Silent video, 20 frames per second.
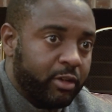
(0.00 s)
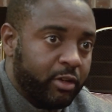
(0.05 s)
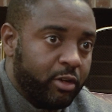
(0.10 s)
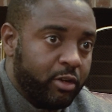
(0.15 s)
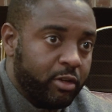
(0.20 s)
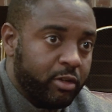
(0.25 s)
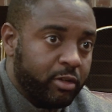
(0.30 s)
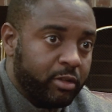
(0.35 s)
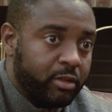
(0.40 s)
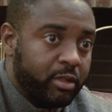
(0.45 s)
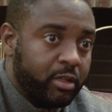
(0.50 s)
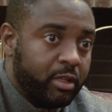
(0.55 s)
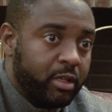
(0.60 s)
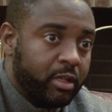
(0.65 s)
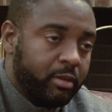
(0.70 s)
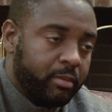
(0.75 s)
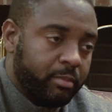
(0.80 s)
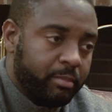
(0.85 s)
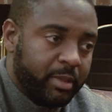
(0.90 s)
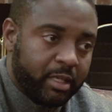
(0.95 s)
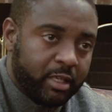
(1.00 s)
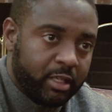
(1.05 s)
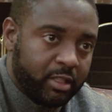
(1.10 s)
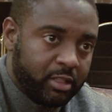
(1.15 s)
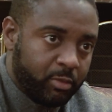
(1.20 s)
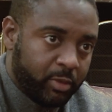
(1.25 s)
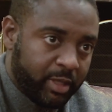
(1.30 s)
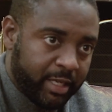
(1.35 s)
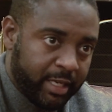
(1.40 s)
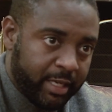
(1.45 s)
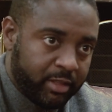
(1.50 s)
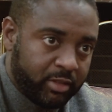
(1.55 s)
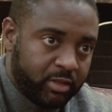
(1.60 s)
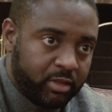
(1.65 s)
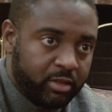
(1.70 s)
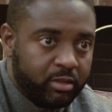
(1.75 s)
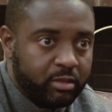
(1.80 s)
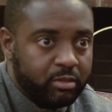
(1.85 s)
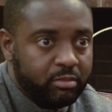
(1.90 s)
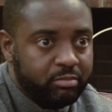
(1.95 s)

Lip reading: called, my cousin would answer.